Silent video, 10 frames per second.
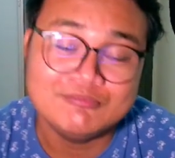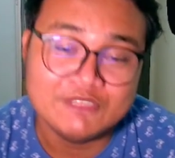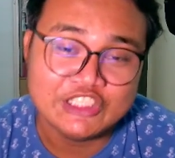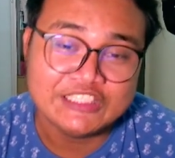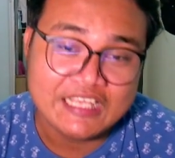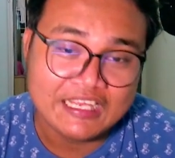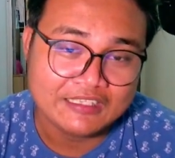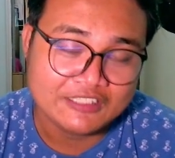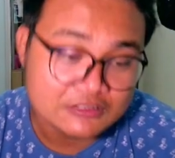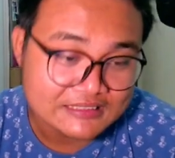de ye,
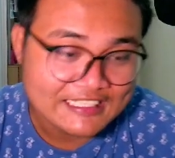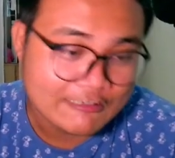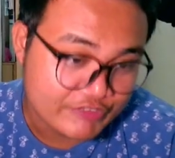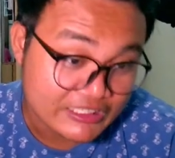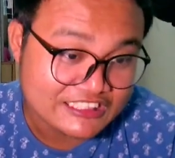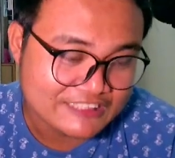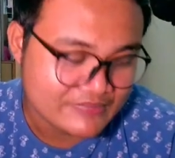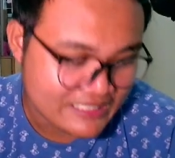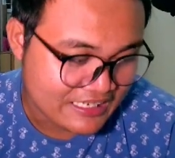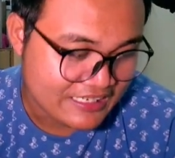not a victim
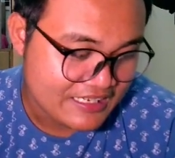ye.